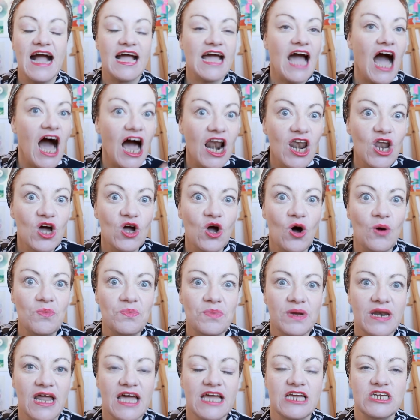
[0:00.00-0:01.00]
Colour
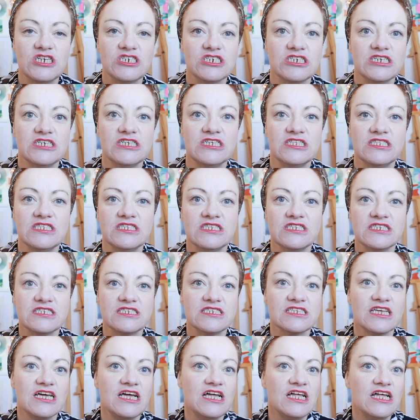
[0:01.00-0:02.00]

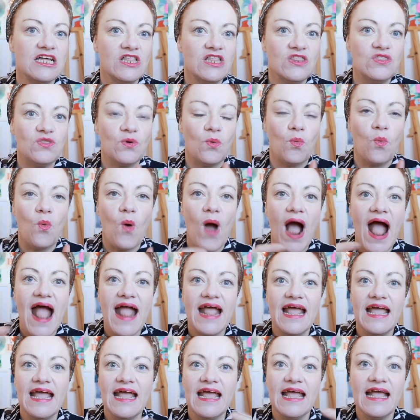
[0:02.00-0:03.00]
combinations, the
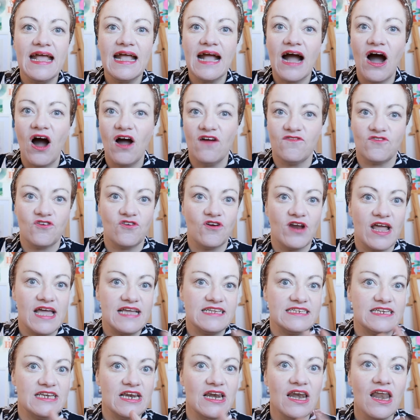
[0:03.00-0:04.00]
way I've
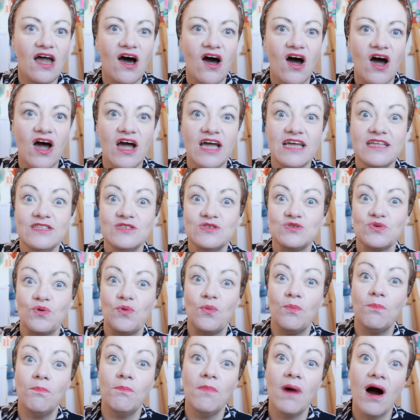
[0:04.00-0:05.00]
created lines or
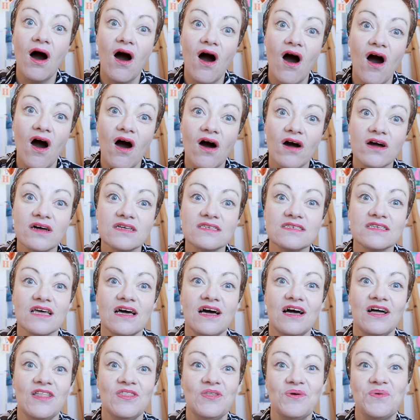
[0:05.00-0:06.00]
marks,
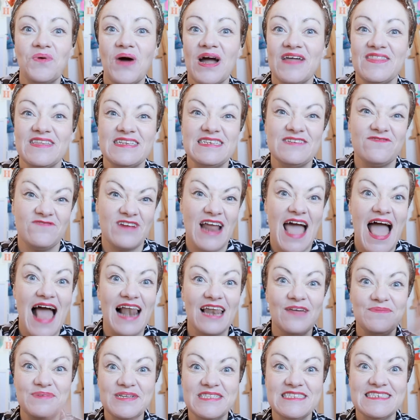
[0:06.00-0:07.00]
the way that different
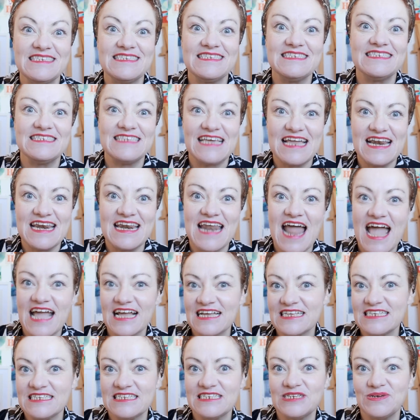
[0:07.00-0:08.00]
elements sit
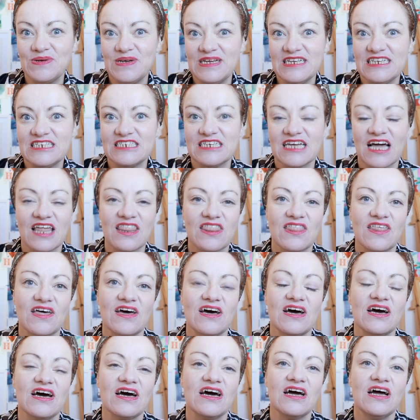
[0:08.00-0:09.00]
next to each
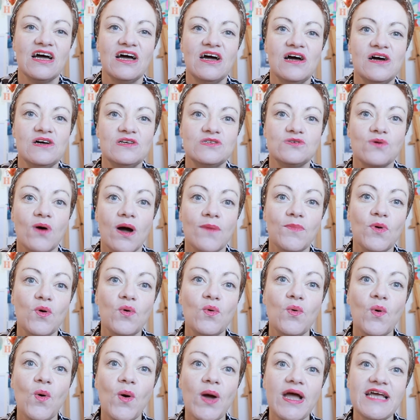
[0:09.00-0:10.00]
other. So I'm
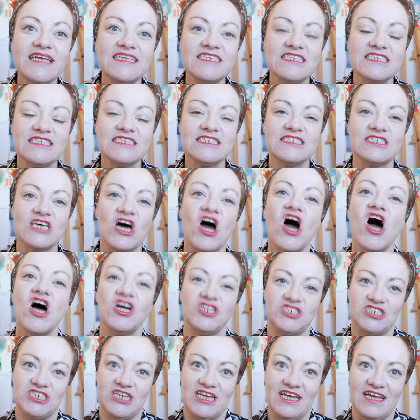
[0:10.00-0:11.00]
always
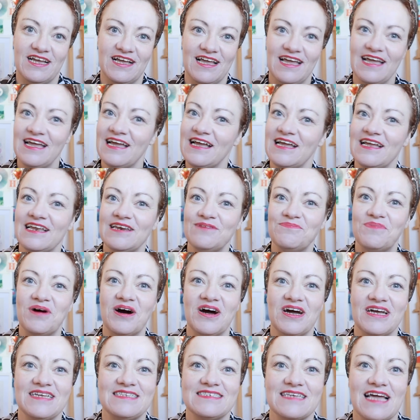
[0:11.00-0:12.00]
searching in
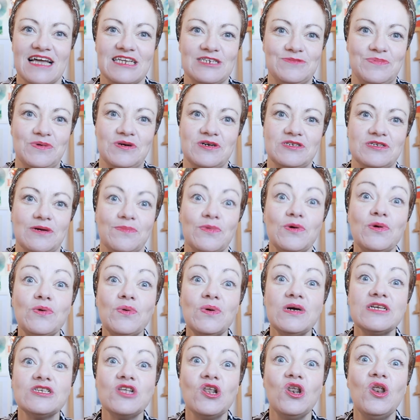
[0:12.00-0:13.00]
my sketchbooks. I'm
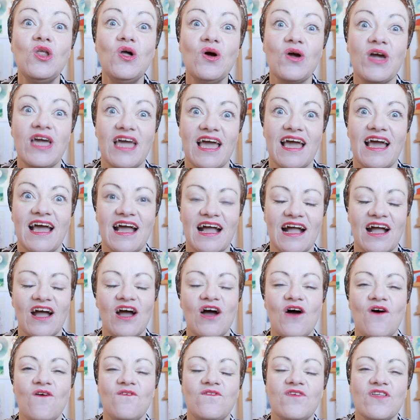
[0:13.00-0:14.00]
always looking
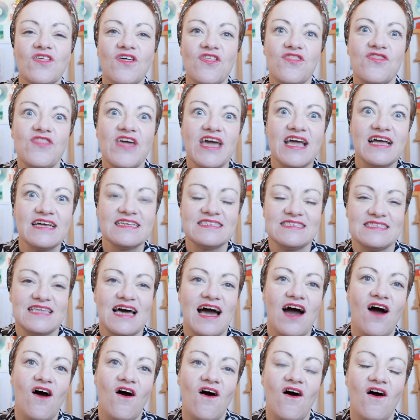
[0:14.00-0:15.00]
for the things
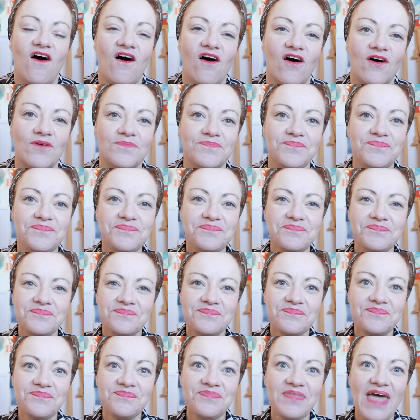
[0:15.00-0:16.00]
that are
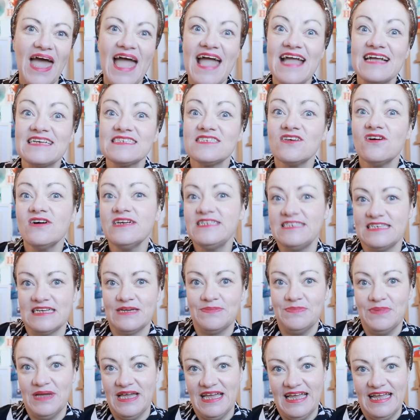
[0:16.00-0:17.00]

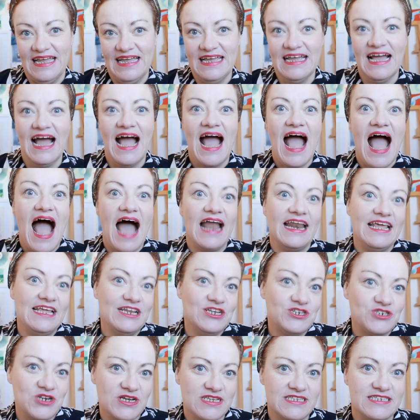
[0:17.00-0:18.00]
exciting me and
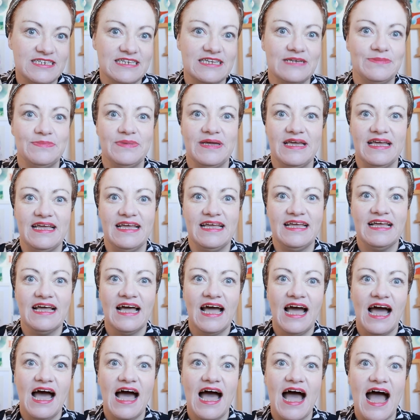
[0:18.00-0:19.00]
interesting me,
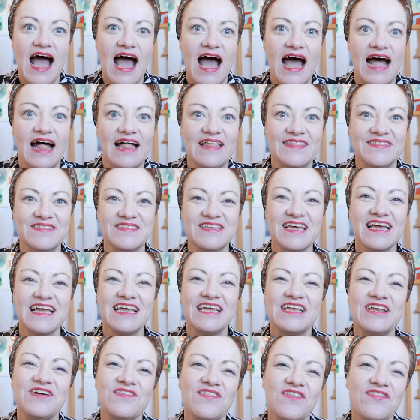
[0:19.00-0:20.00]
and,
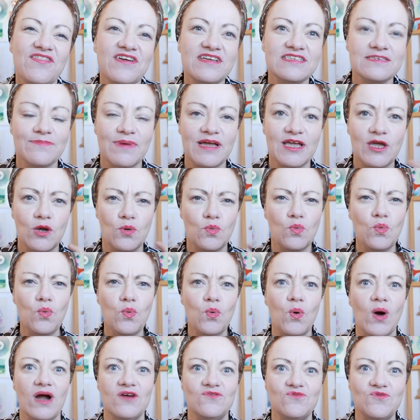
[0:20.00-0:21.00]
you know, the things that make you,
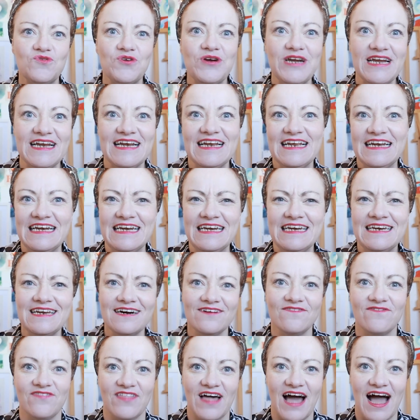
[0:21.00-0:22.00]
oh, I really
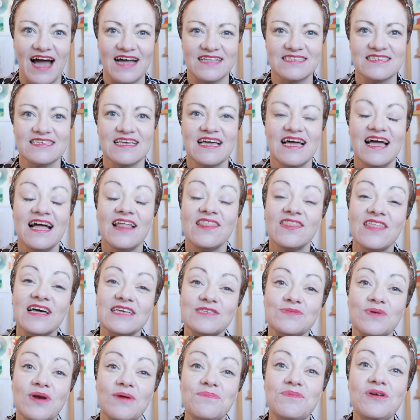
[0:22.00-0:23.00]
love that.
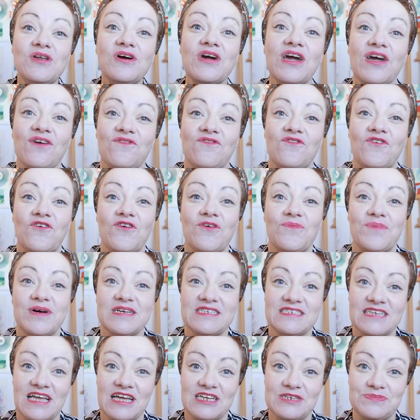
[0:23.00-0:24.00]
That's what I'm looking for in my
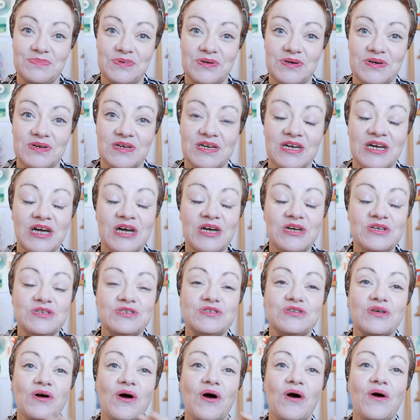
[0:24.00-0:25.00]
sketchbook.
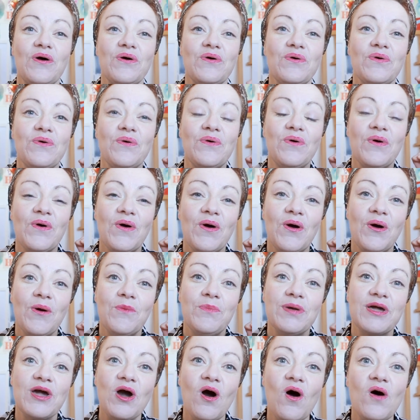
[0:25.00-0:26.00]
So
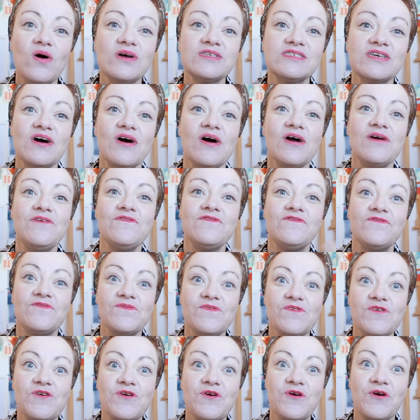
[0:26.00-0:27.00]
because I've
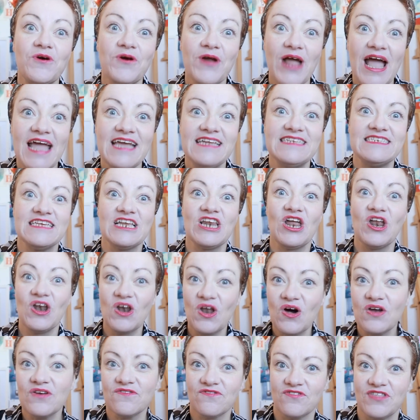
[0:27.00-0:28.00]
created a
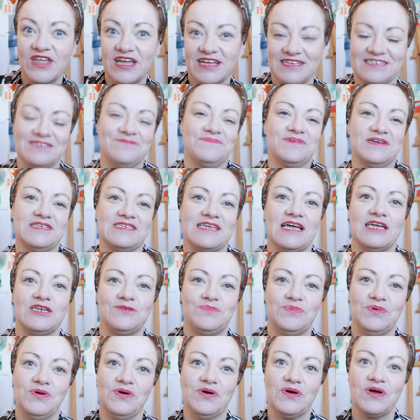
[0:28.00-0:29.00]
lot of things in my
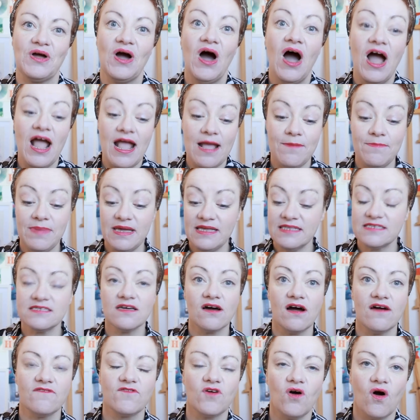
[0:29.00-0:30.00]
sketchbook, it means
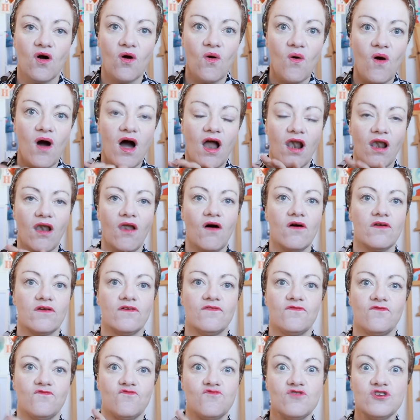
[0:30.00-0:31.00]
that I've got quite a lot
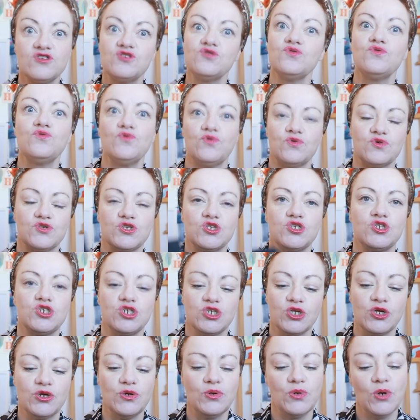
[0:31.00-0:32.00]
of resource
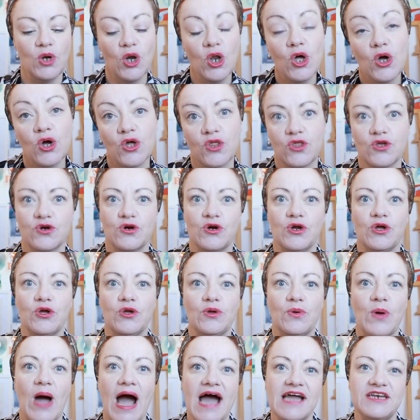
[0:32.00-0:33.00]
to look
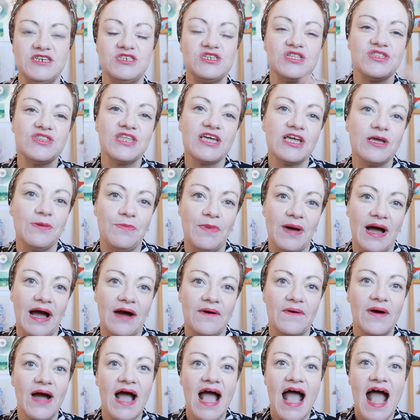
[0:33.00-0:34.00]
through and to think
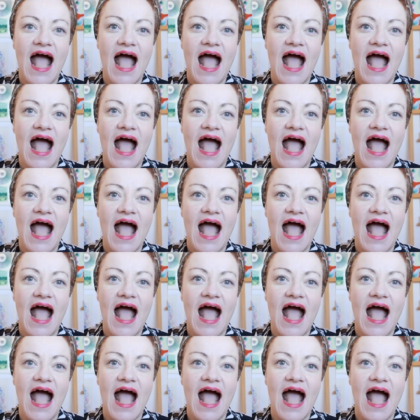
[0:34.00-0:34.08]
about,